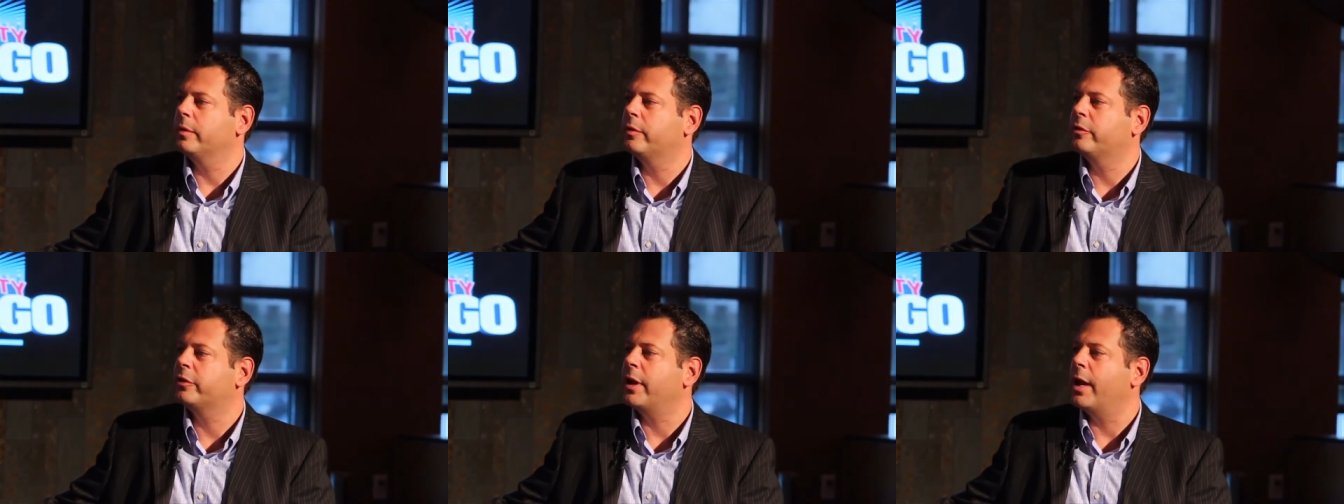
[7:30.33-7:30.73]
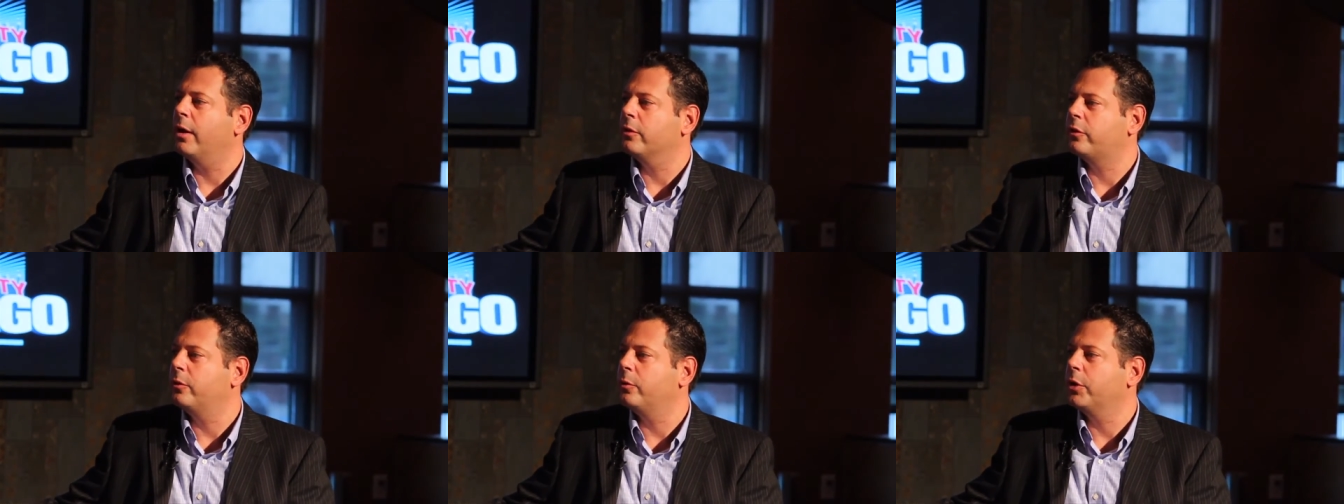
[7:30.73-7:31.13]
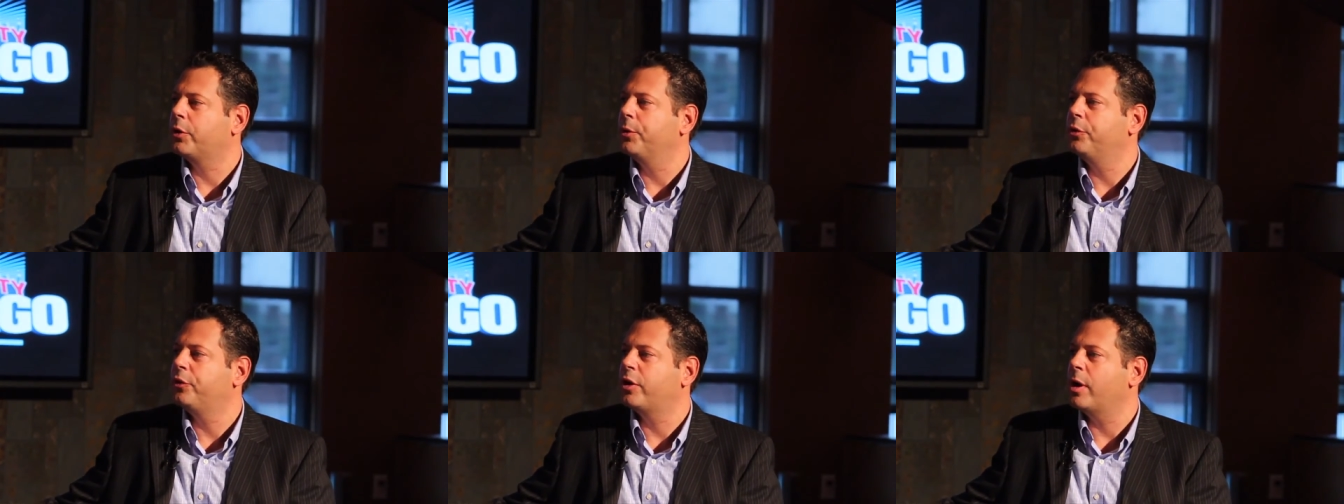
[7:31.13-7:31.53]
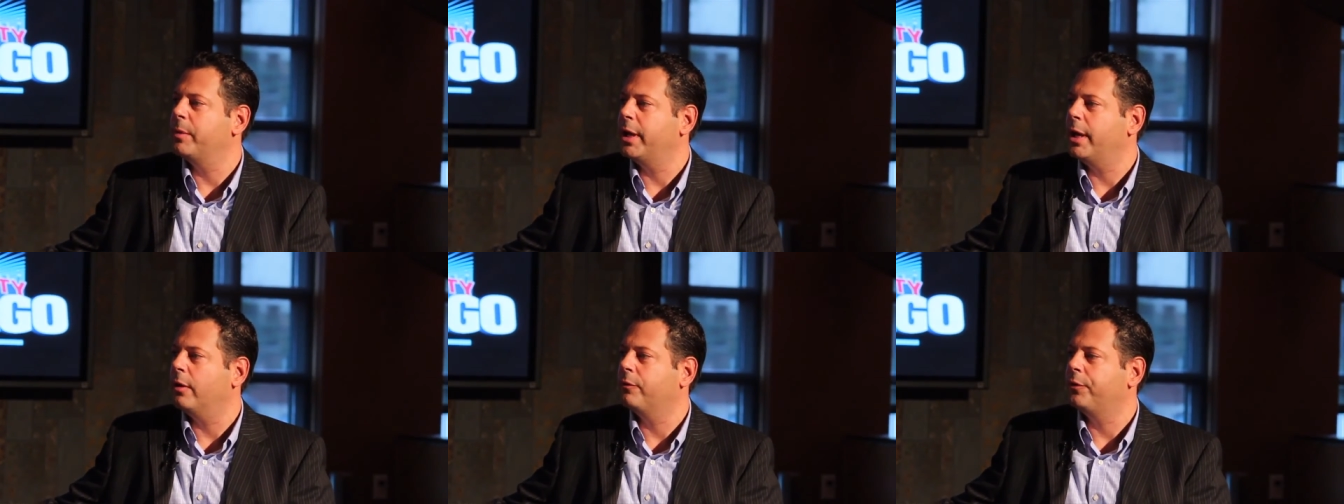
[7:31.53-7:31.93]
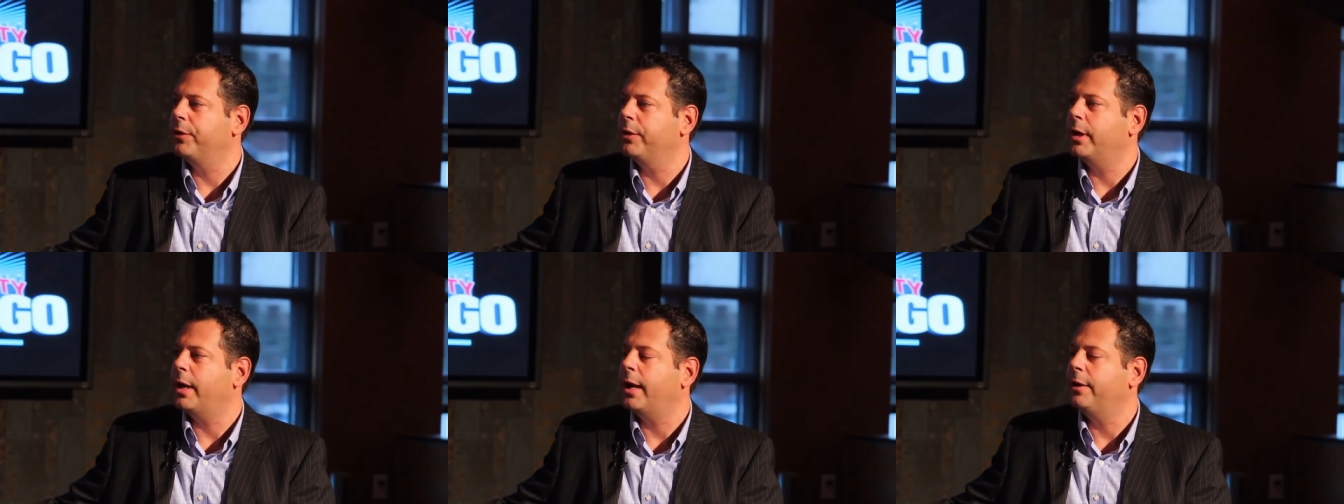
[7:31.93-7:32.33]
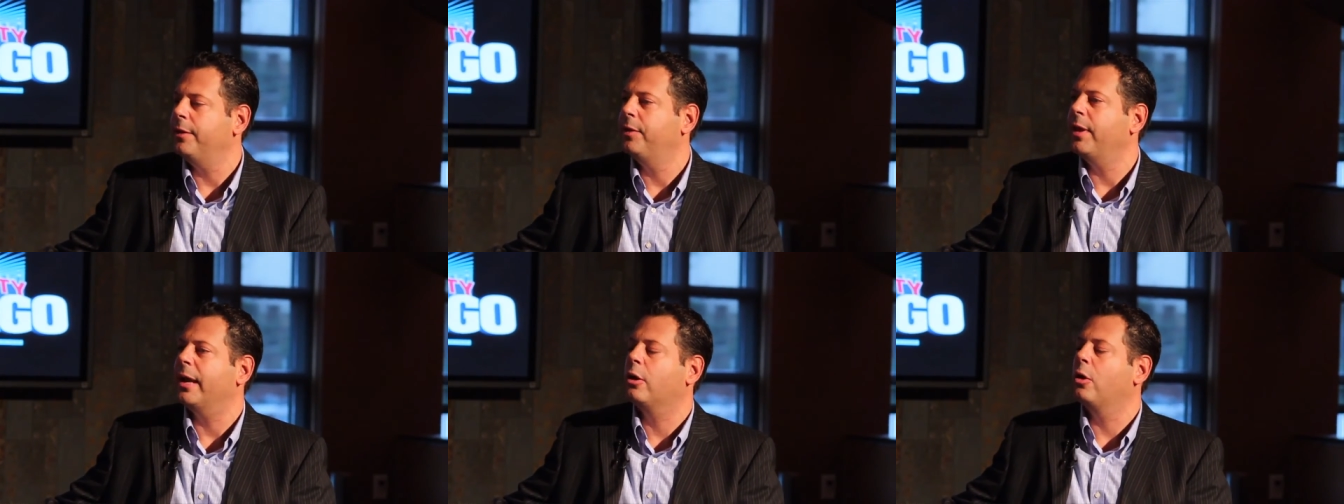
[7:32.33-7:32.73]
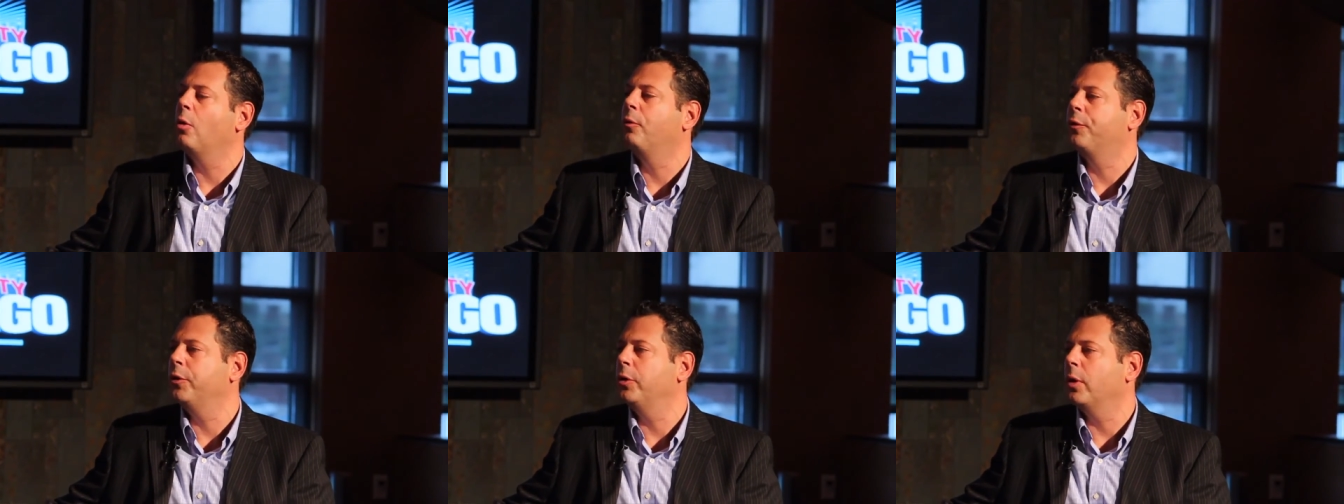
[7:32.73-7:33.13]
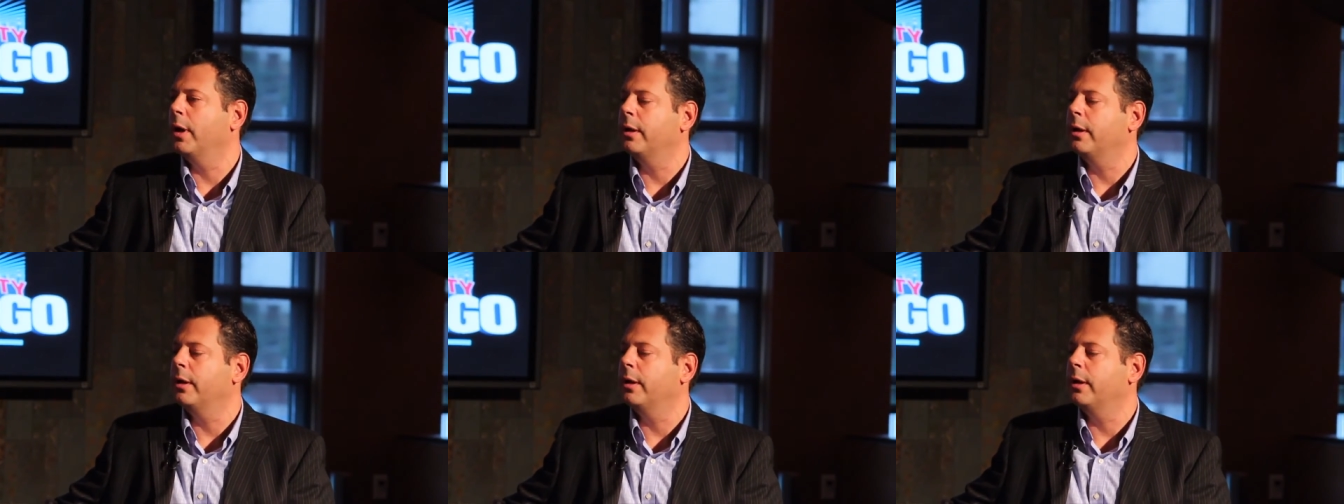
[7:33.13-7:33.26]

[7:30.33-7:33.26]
scouts and recruits coming out for you? How did that go for you?